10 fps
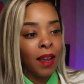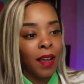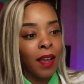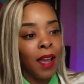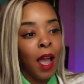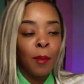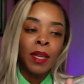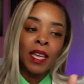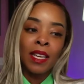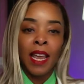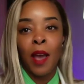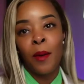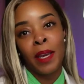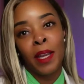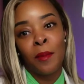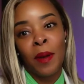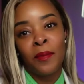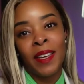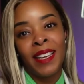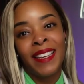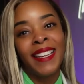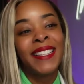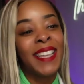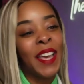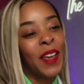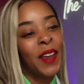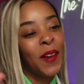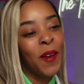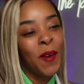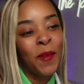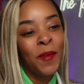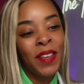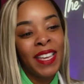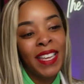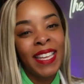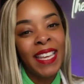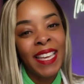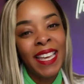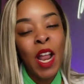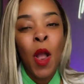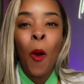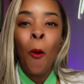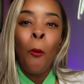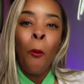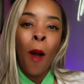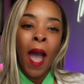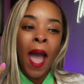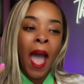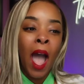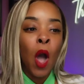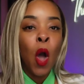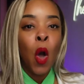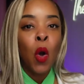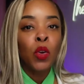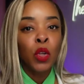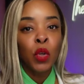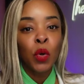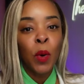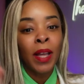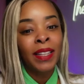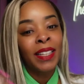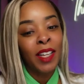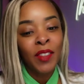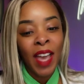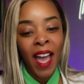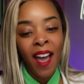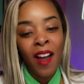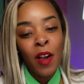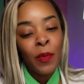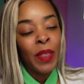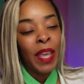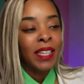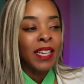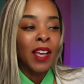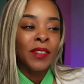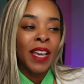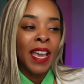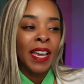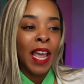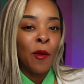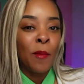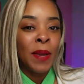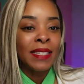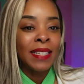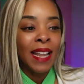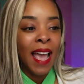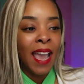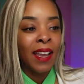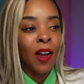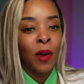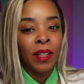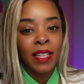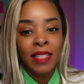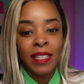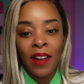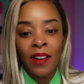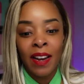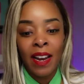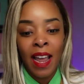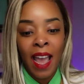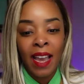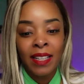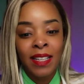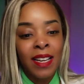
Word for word: I'm gonna kick you down when I get on my feet. It's L O V E Y O U. I love y'all. Thank y'all for hanging out with me tonight on this Saturday night.